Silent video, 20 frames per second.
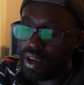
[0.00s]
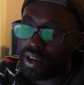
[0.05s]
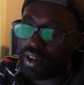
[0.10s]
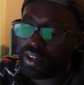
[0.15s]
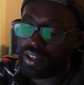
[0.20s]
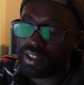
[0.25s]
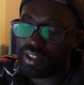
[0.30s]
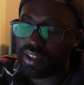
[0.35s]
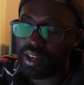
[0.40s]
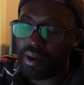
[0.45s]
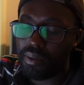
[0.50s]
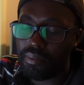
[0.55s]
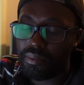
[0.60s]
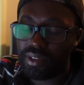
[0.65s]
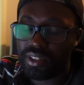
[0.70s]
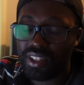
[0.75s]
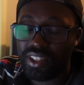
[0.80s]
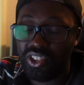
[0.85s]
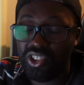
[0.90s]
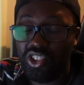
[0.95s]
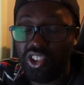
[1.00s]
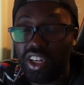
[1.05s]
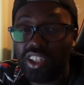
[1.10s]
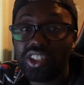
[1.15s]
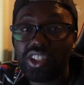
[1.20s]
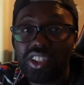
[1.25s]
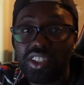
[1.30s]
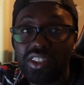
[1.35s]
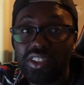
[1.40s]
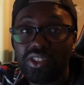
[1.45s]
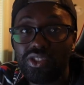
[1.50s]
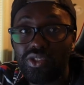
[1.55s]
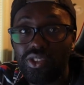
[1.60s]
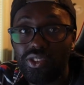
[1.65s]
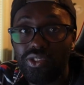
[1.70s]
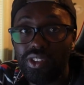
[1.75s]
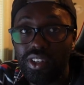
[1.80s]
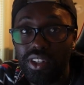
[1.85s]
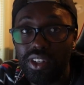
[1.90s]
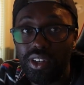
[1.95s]
some suggestions
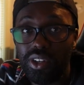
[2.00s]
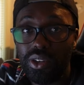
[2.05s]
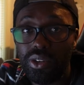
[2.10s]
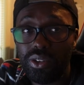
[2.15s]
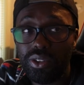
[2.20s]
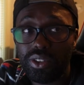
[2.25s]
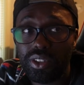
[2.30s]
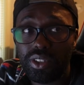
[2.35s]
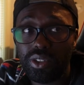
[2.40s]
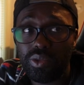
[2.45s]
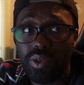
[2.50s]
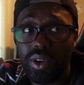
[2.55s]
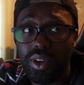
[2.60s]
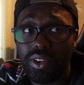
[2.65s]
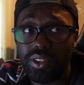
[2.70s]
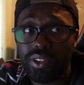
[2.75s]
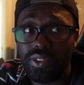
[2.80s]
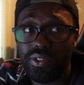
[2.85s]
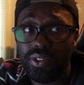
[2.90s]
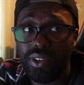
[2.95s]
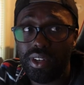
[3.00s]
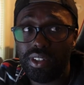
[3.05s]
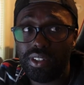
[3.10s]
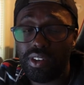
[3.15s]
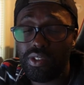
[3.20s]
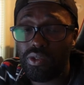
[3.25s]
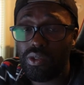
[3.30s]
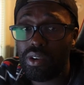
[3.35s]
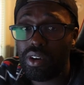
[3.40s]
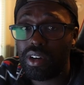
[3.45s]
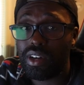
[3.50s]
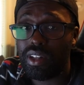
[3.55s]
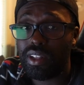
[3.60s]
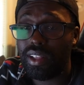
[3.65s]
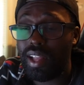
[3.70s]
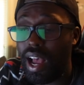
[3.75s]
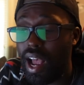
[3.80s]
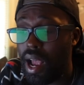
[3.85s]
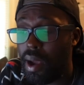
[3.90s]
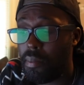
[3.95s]
for videos, as well as if you guys ever want to
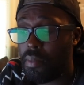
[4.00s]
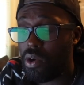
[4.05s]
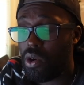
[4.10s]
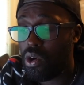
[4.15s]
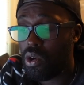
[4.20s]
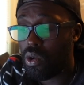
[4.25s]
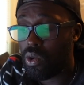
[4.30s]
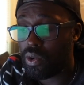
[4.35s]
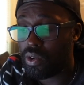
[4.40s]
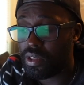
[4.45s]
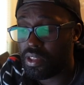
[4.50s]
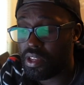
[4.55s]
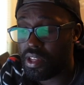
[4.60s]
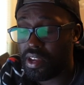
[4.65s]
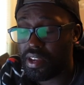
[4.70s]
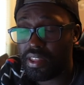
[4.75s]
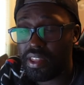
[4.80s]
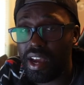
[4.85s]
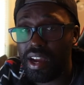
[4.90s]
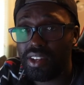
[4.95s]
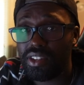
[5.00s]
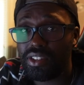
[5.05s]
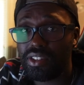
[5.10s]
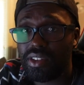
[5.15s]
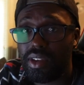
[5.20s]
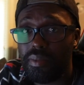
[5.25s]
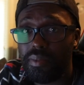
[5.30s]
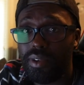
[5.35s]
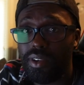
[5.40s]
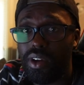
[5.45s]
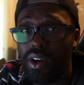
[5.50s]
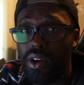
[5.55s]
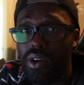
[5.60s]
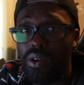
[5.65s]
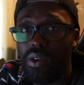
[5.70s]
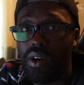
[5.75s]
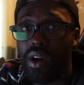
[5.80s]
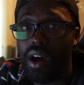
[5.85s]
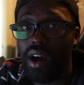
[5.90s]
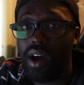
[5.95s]
collab or anything like that, just let me
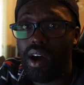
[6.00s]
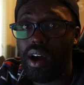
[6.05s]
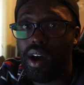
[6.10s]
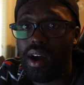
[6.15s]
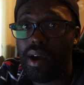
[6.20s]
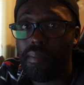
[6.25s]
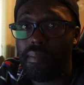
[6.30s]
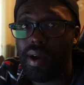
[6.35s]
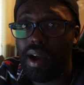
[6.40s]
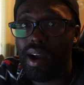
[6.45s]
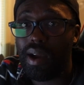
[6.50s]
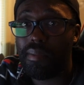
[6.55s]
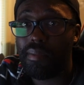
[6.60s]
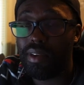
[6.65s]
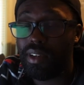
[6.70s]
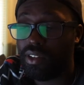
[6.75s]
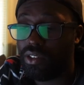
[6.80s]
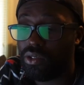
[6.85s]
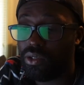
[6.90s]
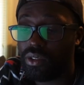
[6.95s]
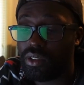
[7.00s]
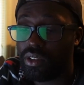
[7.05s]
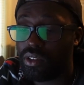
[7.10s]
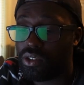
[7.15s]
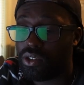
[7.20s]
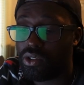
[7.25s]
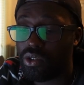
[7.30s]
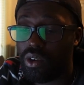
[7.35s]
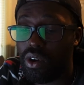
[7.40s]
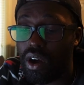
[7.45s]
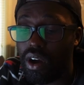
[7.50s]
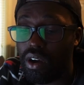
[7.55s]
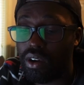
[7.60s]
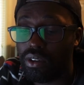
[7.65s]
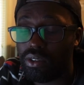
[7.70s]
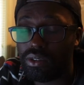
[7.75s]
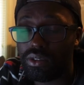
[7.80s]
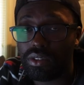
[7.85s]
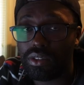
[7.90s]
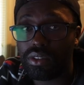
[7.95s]
know. I'm in Northeastern
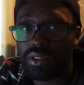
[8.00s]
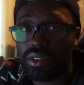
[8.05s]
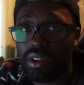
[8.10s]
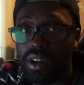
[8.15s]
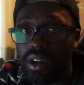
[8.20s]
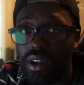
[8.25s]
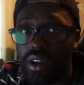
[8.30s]
Ohio, just